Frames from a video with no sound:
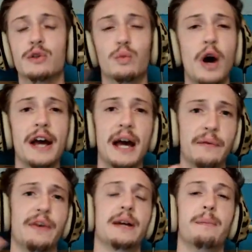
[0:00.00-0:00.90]
why I
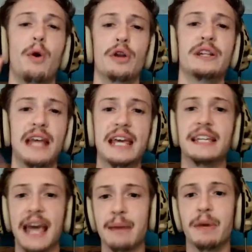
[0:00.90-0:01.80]
think modern day
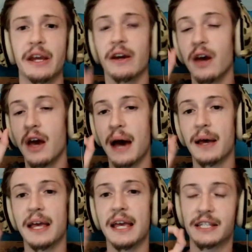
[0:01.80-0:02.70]
gaming
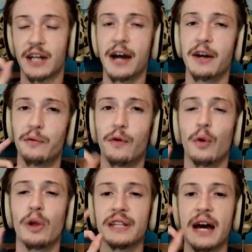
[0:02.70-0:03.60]
is kind of
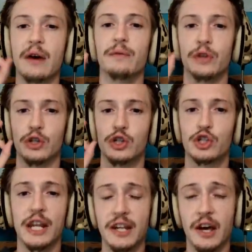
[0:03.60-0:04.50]
falling down the
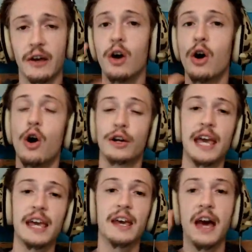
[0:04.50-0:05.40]
shitter, okay?
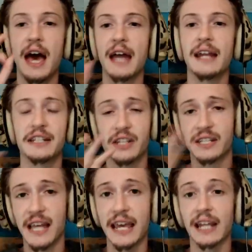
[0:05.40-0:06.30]
And that's to say it